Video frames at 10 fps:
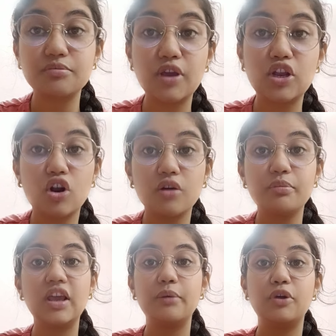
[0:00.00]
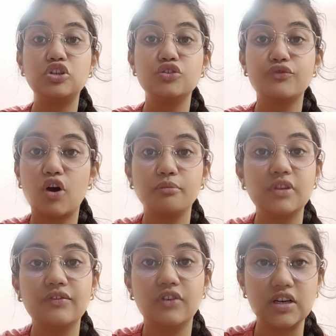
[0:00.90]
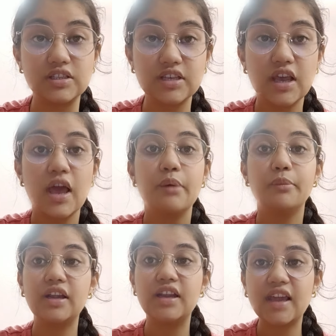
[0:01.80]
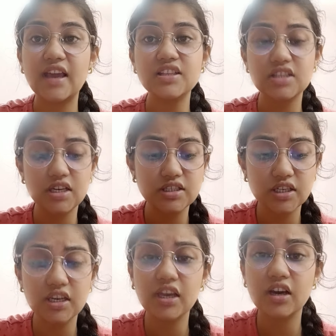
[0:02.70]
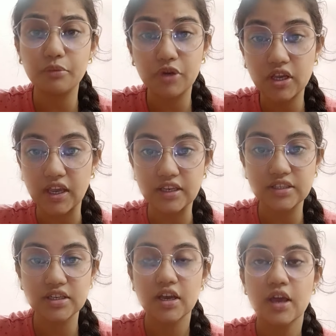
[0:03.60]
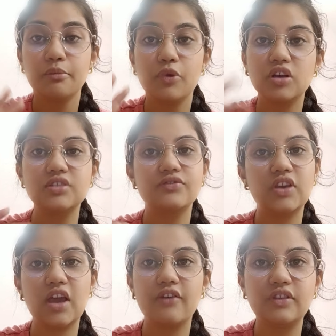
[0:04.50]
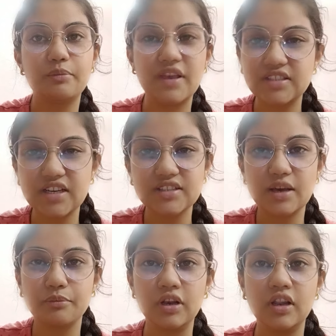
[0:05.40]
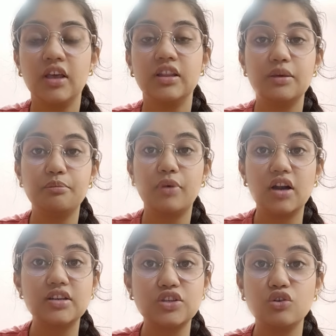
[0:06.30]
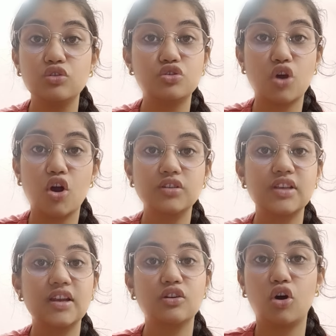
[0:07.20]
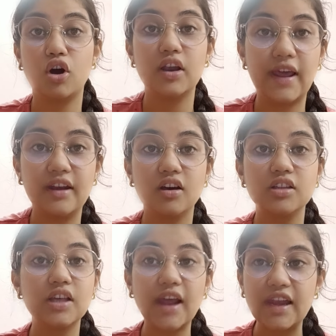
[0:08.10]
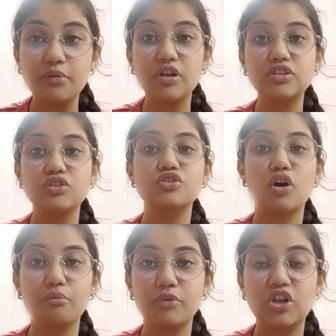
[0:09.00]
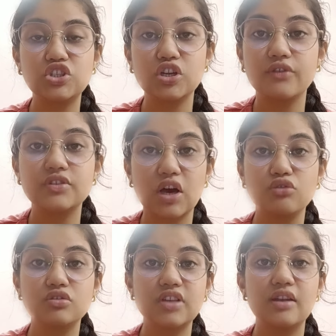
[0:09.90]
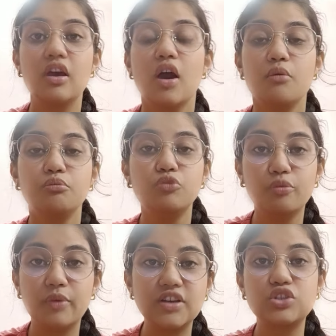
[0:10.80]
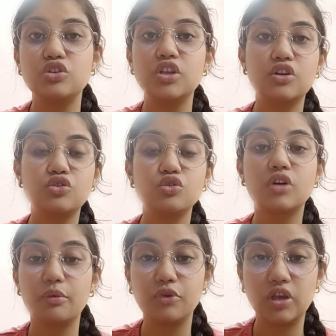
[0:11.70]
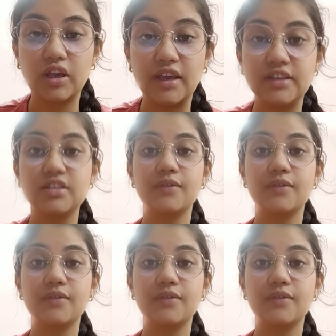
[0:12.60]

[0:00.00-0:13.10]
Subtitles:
may not be able to form the words, but they can certainly communicate. Because we have the best example, the birds use songs and call, and other animals use combination of sounds and movements to communicate.